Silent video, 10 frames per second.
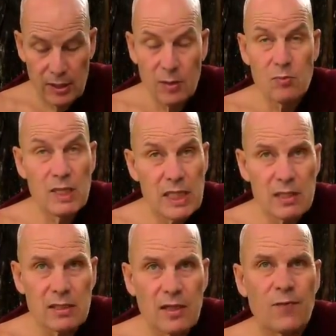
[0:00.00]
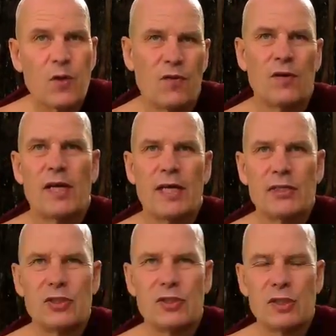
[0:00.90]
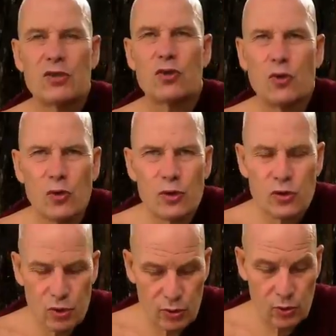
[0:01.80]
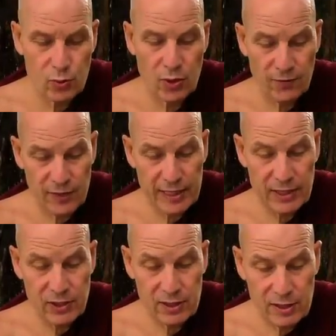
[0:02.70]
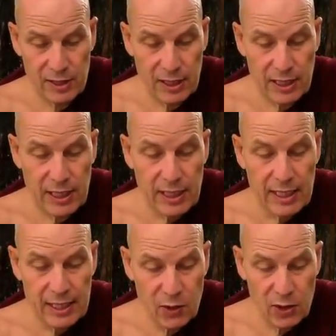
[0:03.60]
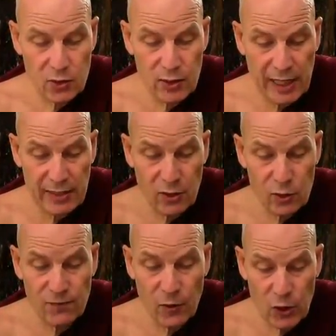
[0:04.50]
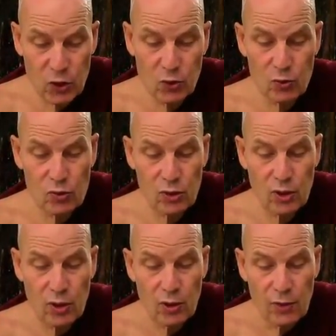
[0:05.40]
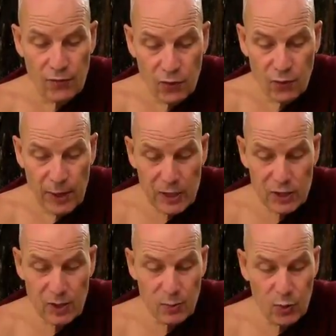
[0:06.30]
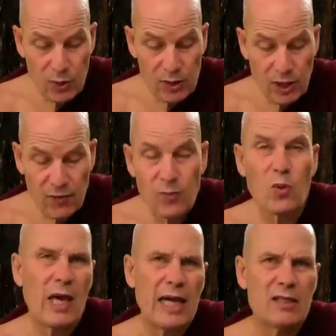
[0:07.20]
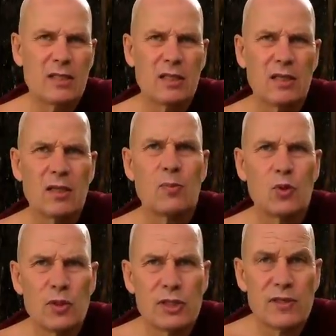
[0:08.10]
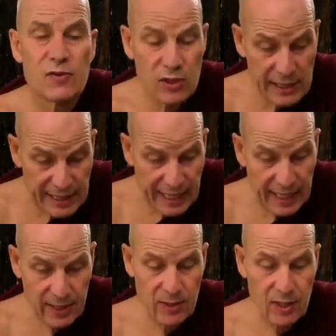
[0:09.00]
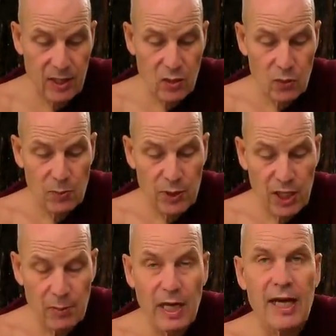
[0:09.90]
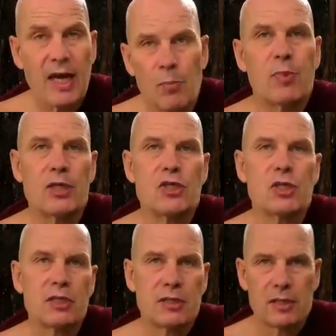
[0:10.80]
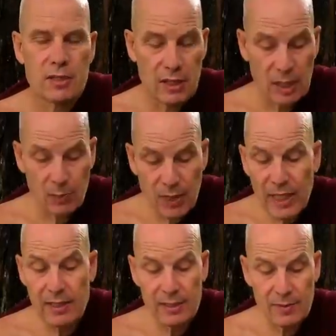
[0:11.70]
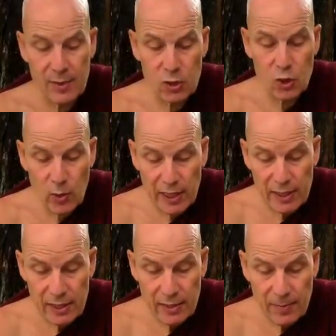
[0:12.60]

The means of purification, the tools to purification, in order to gain those virtues through which the purity of morality, the purity of sila, will become accomplished, completed, to it.